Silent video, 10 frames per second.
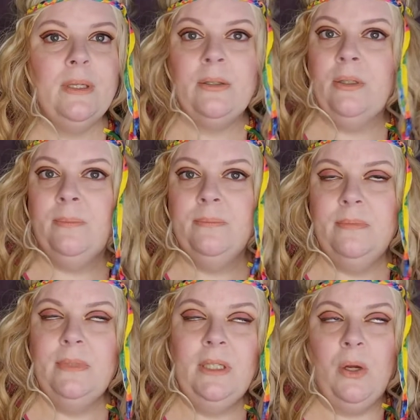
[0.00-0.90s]

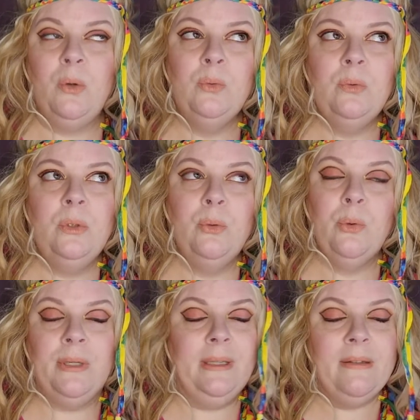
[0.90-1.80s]
who
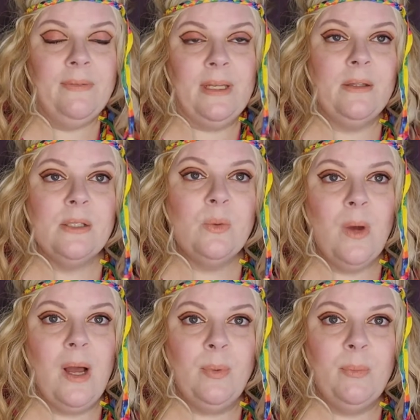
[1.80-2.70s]
were living in the
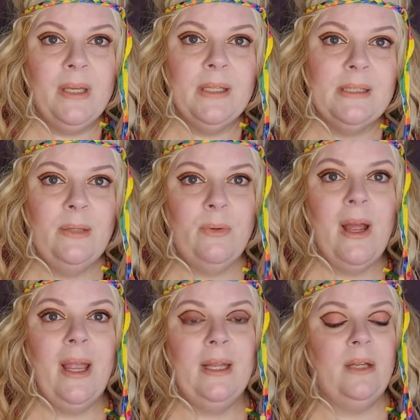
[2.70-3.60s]
swamp because they were
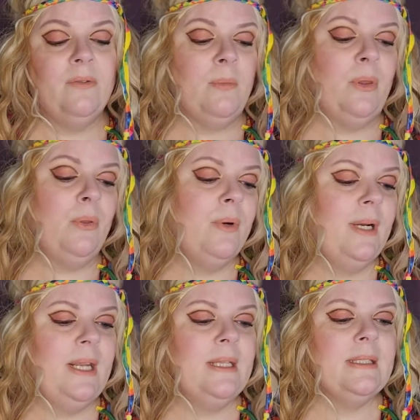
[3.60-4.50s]
hiding from
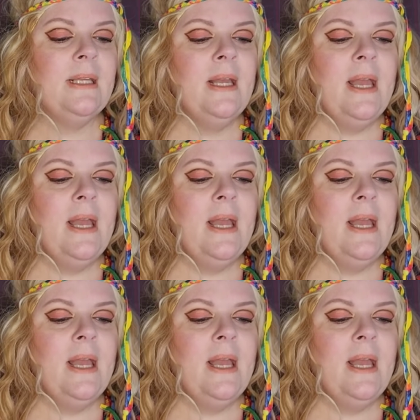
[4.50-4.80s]
authorities,